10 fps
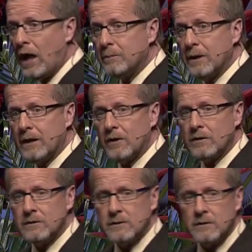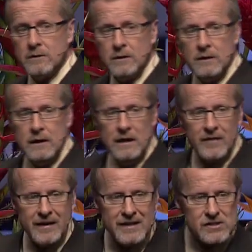lot better.
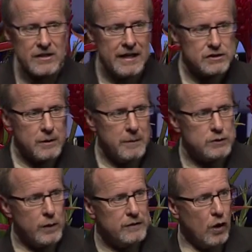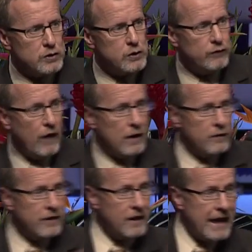The distinction between those who follow
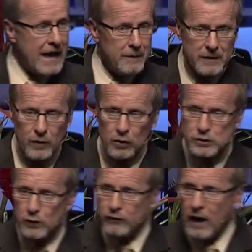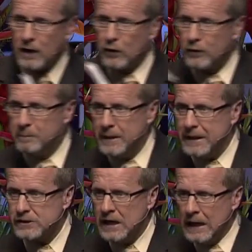the Lamb and those who follow the
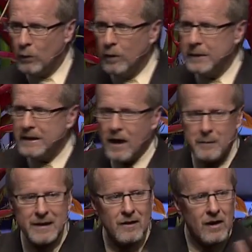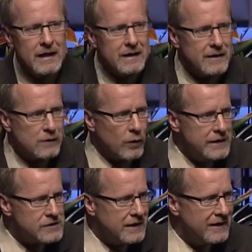beast will become
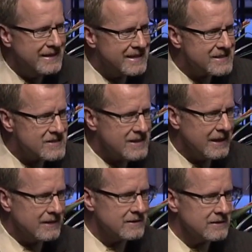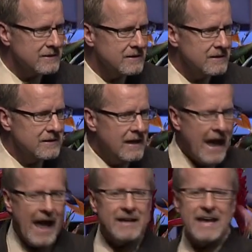increasingly distinct.
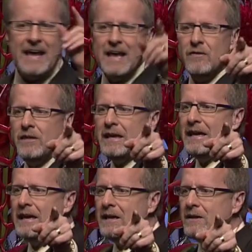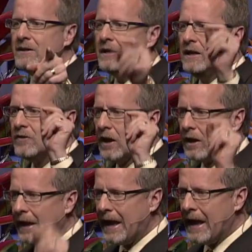And in the end, the
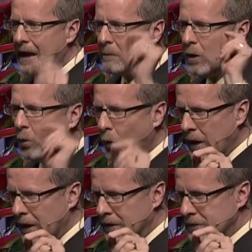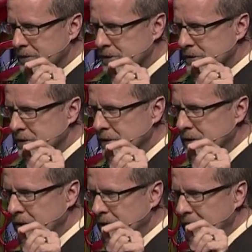Lamb wins.
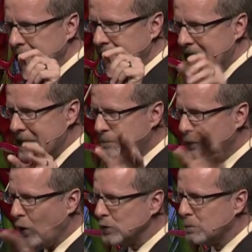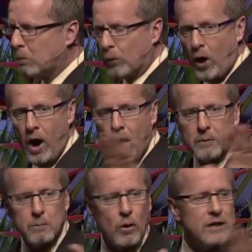Keep those
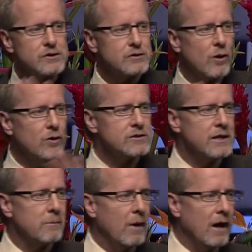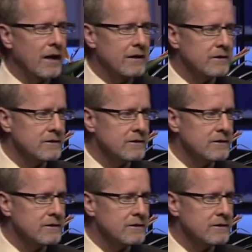broad brushstrokes in mind.